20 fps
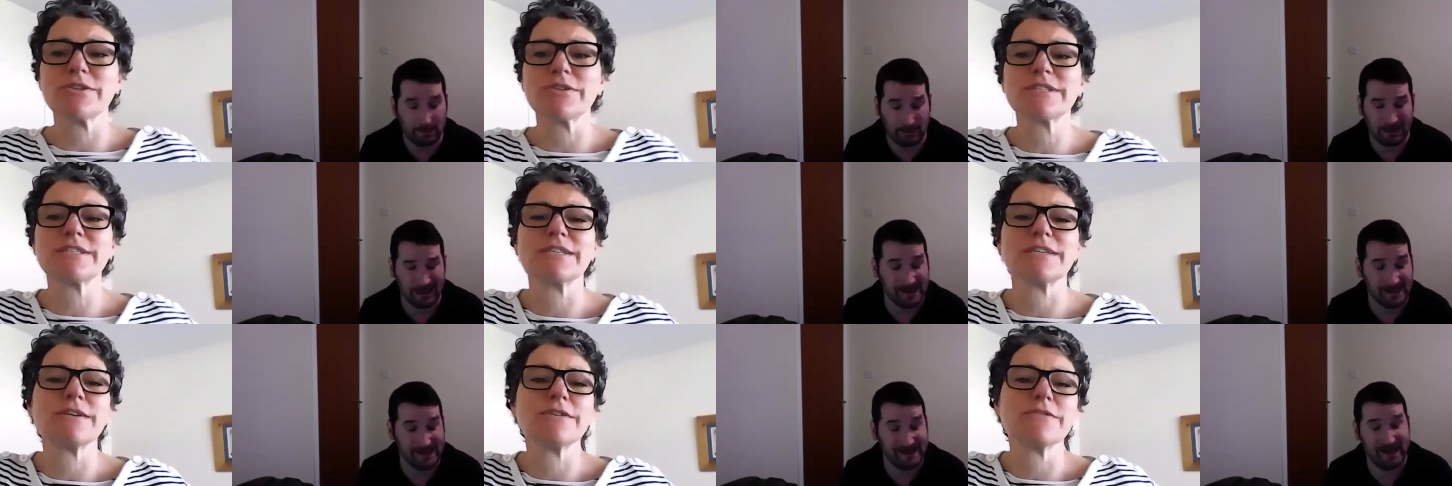Speaker 1: your
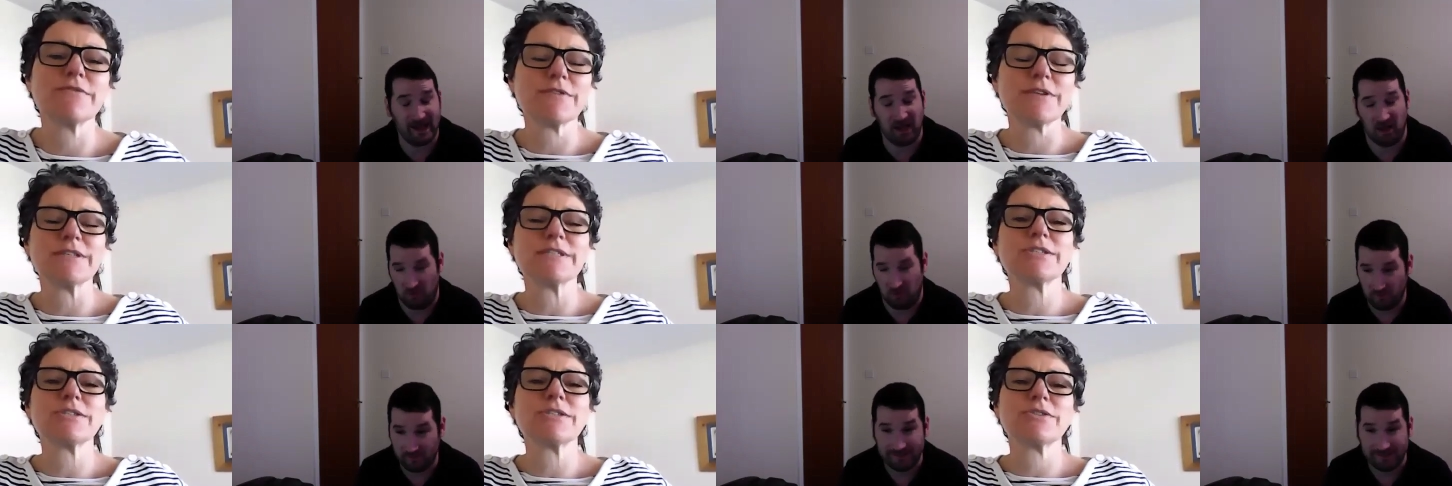staff. Yeah.
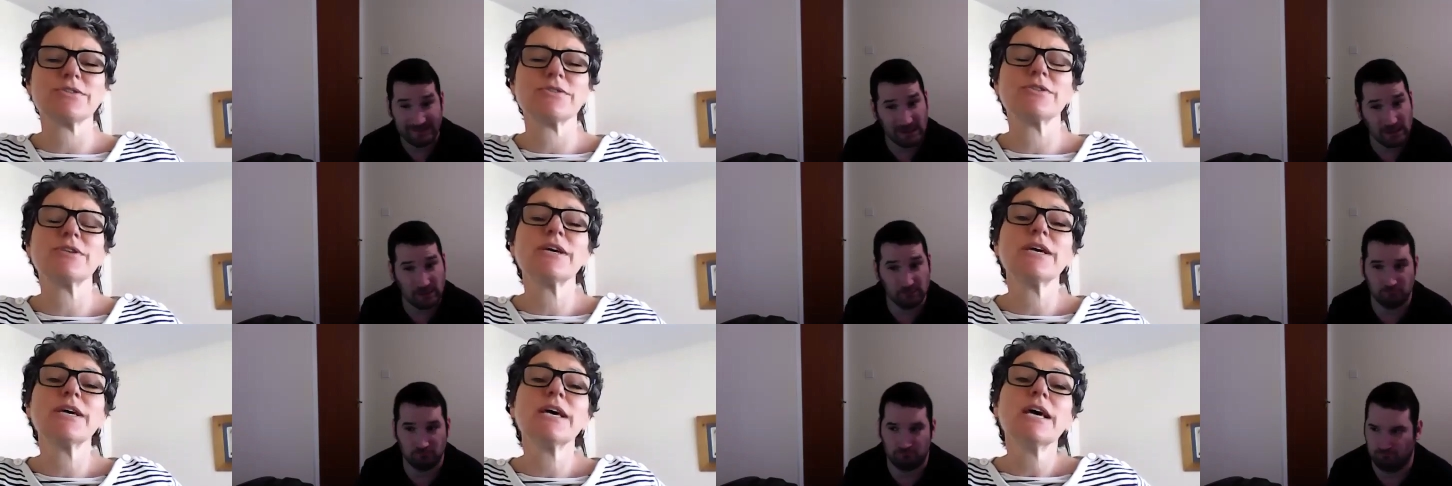Yeah.
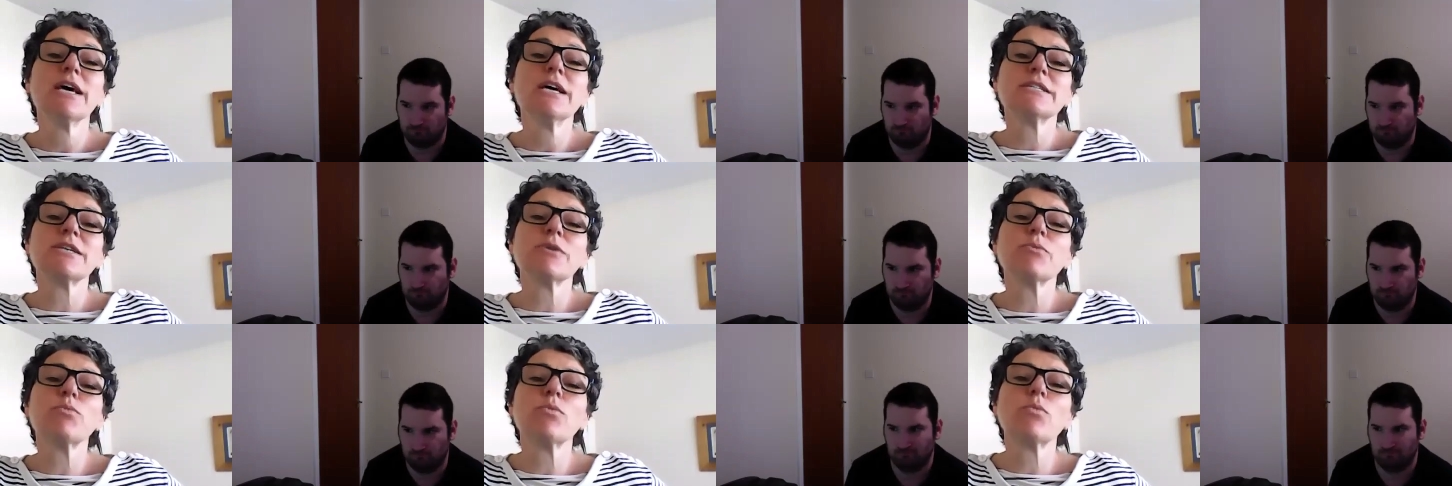
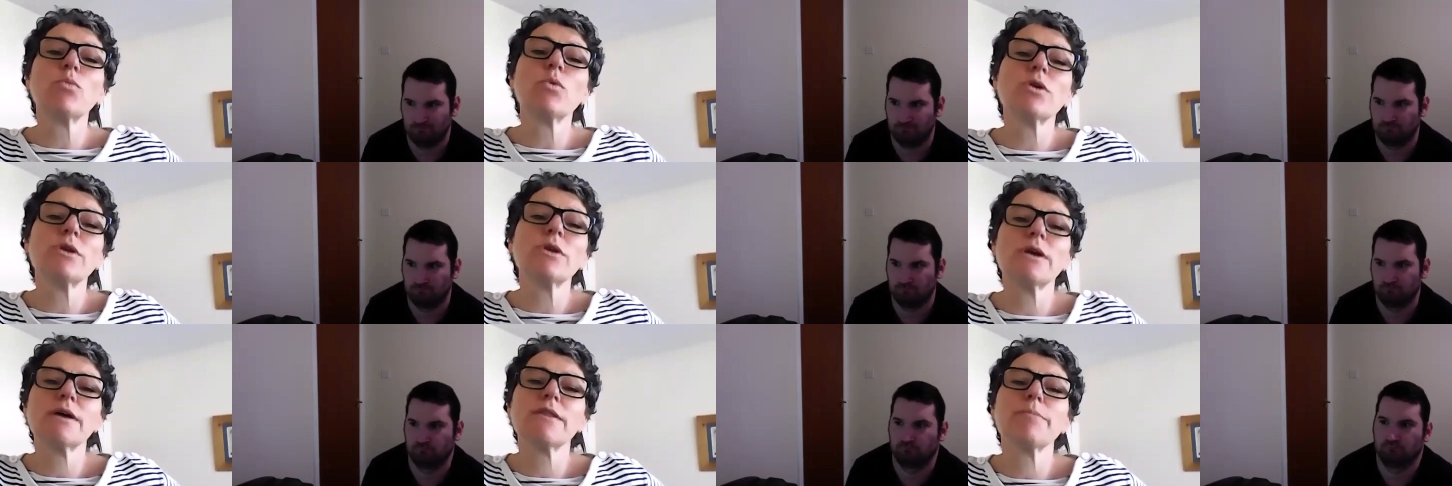So, what
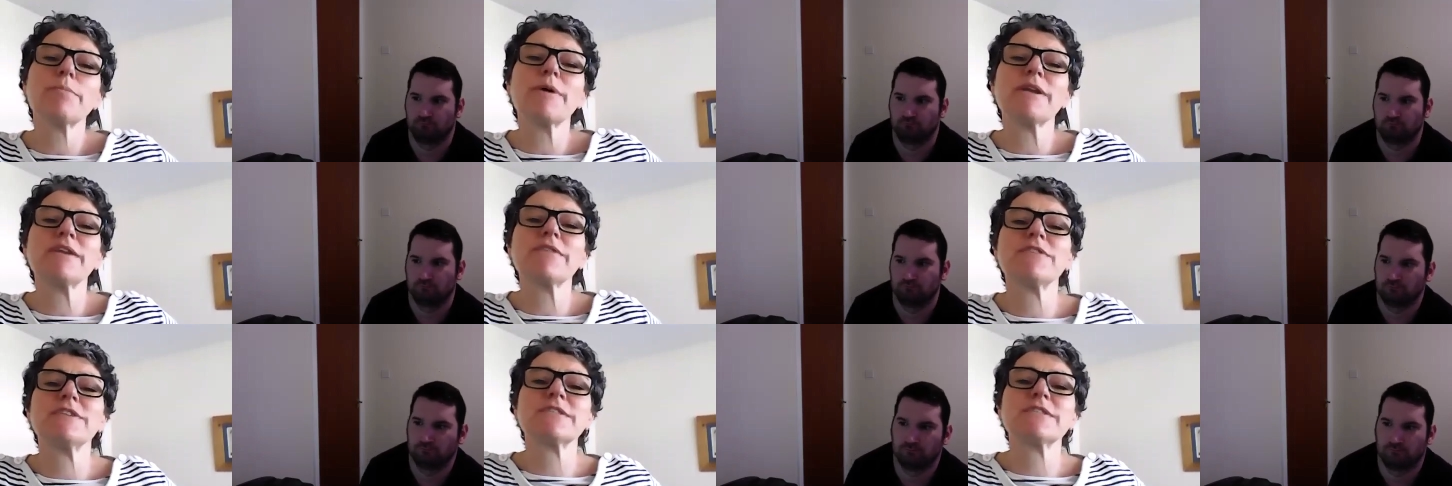are the
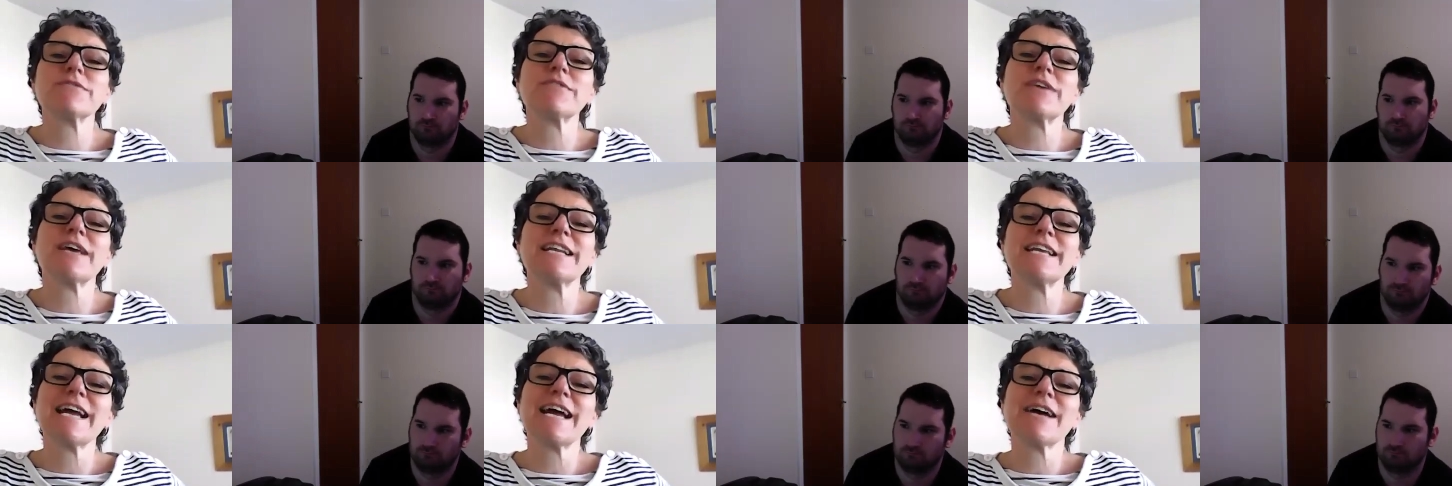benefits of
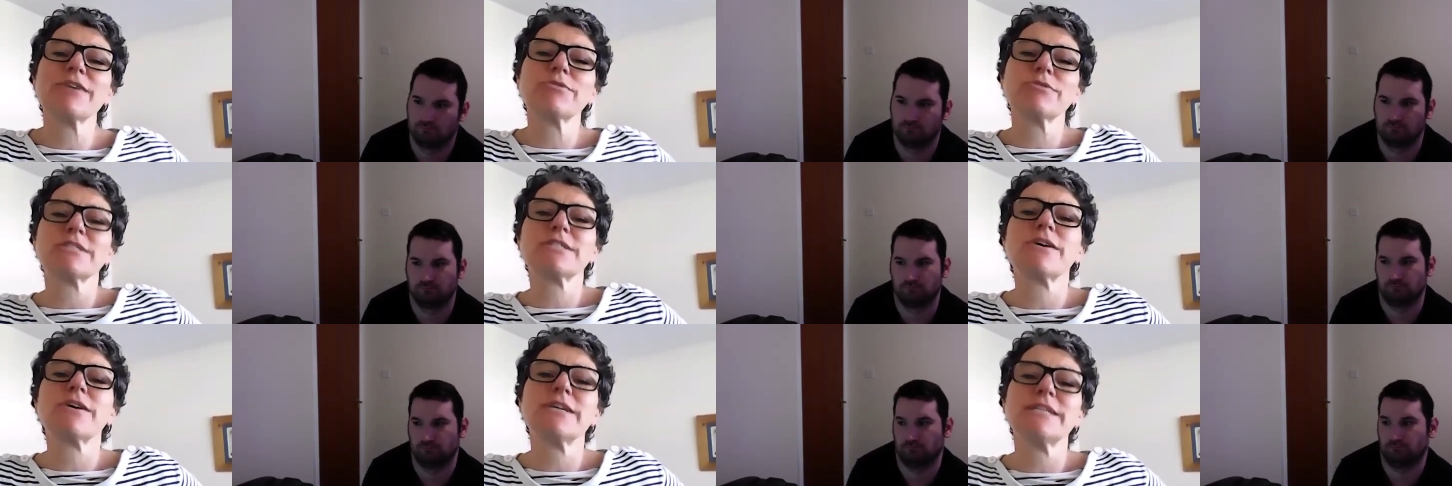getting
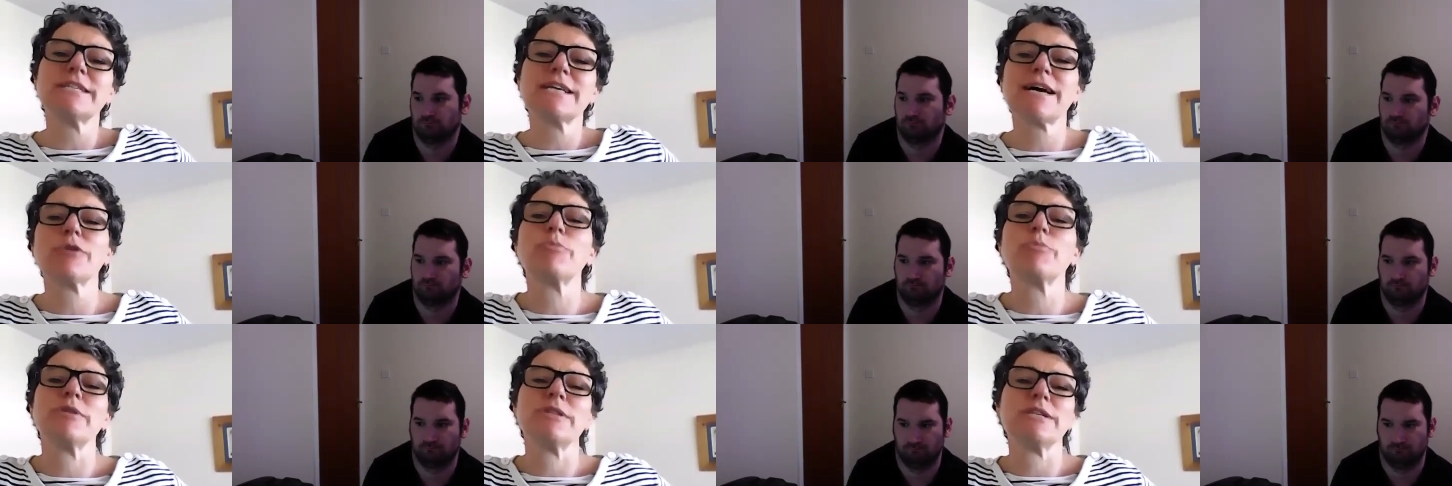outside
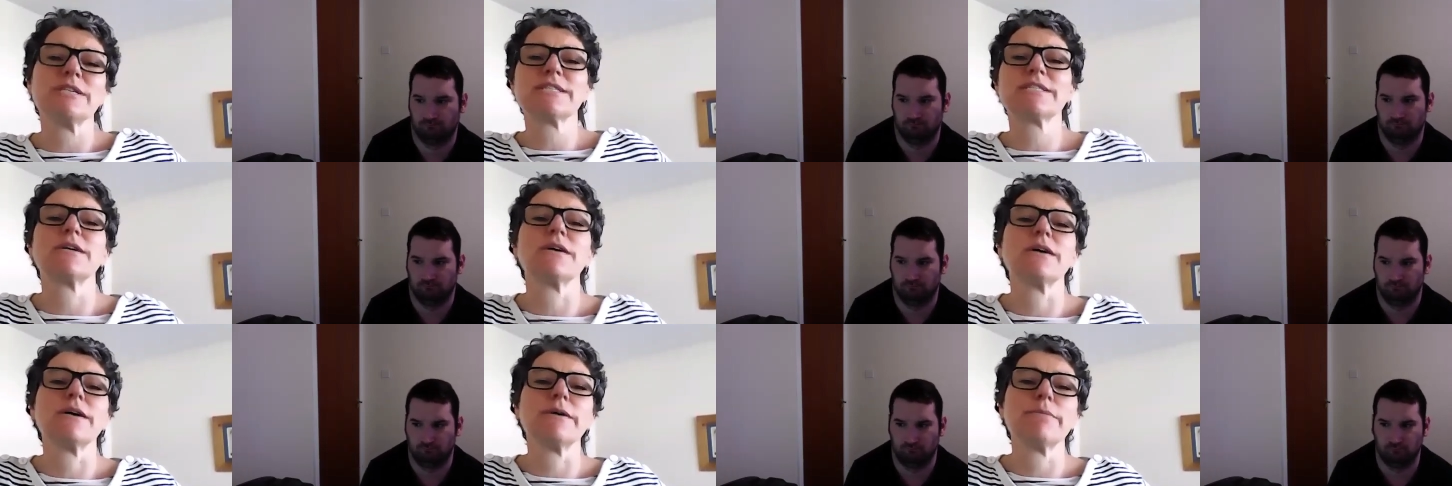help at this
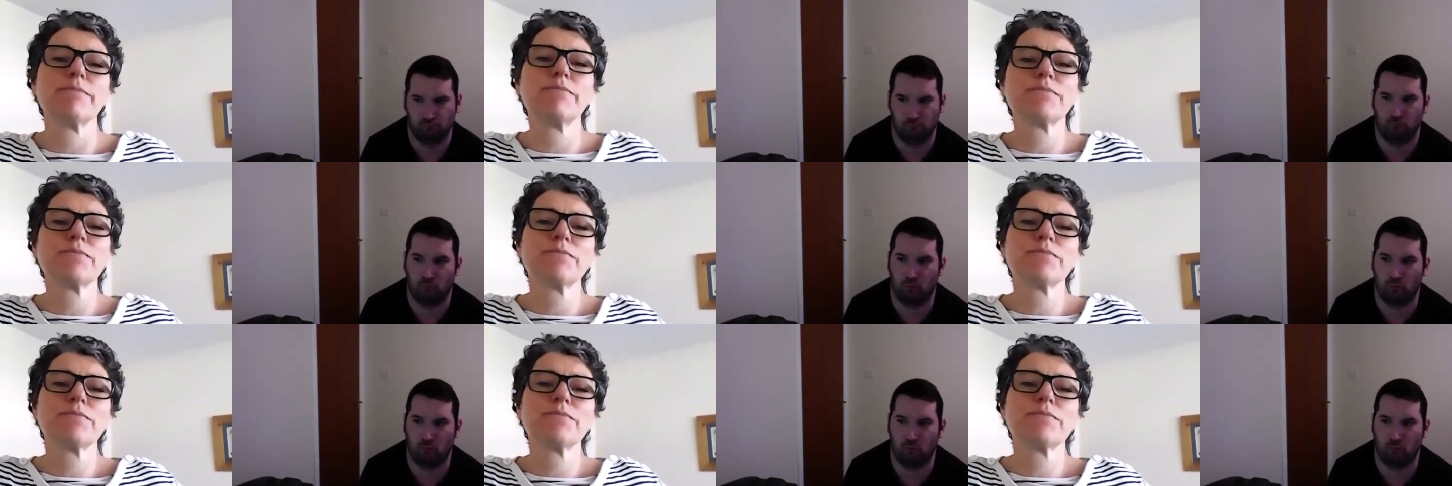time?